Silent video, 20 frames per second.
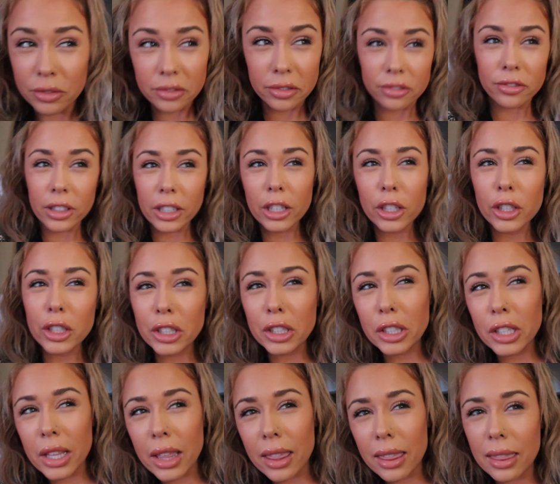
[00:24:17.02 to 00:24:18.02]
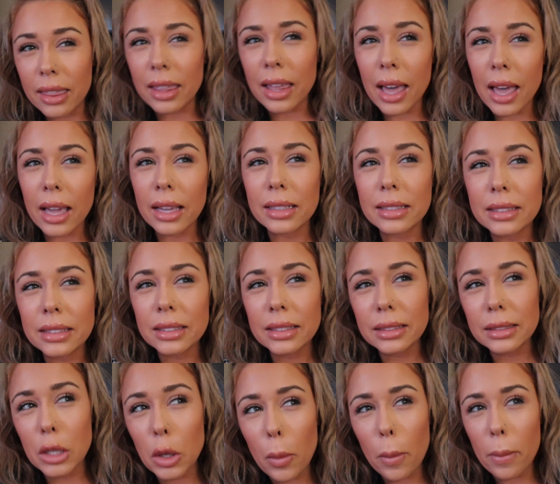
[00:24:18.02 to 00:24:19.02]
figured that
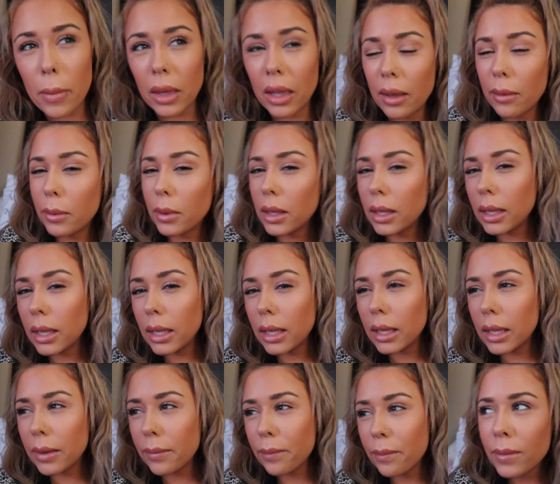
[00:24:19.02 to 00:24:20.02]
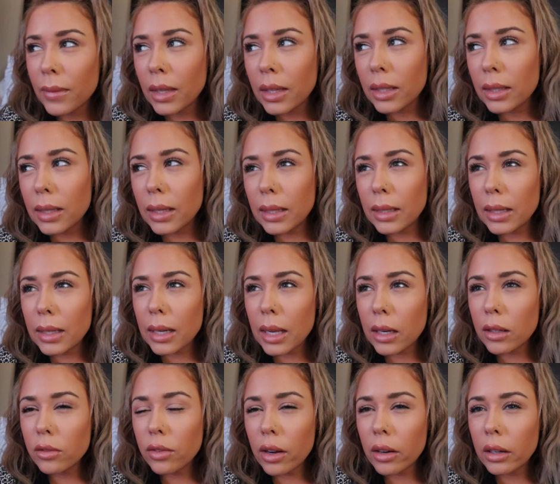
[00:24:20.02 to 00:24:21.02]
maybe Keenan
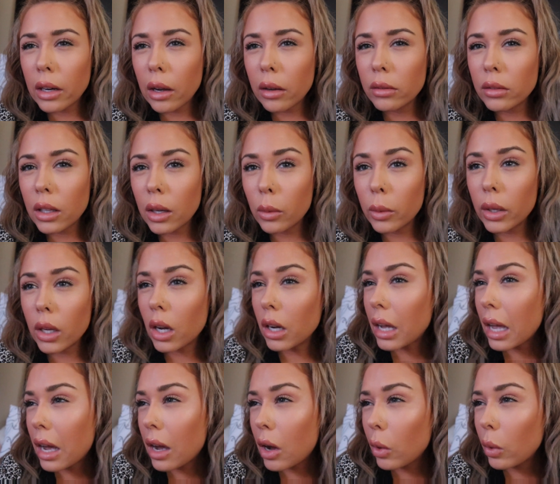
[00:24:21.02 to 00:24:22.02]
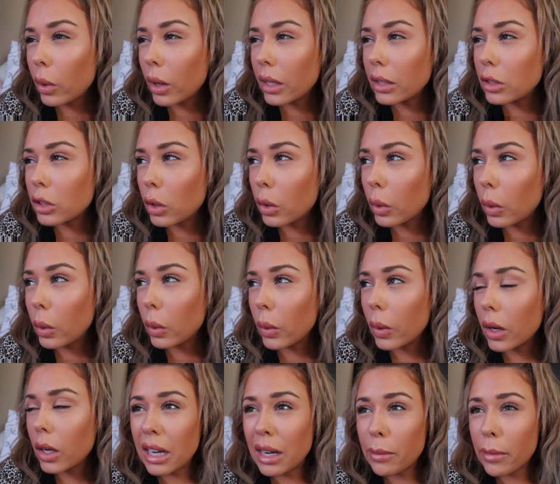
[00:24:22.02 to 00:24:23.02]
had found out that we hung out, and
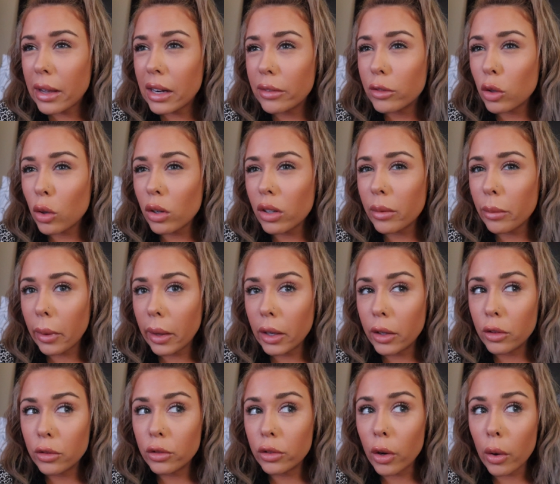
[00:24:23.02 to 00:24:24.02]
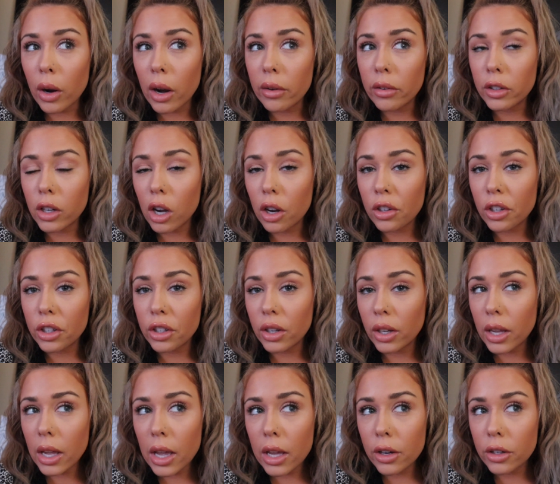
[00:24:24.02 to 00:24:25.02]
so Keenan might have told him like don't ever talk to her
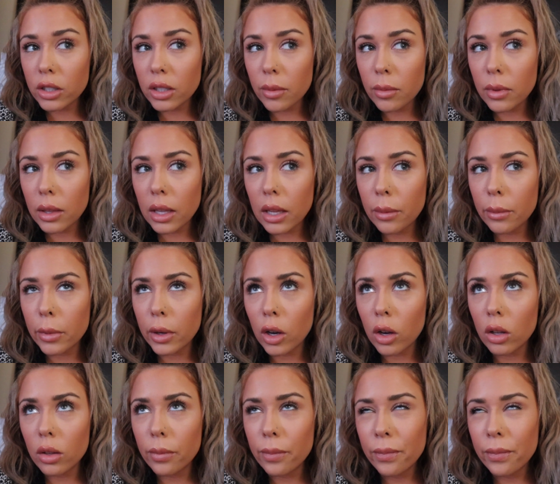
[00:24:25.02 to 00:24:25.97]
again or something. But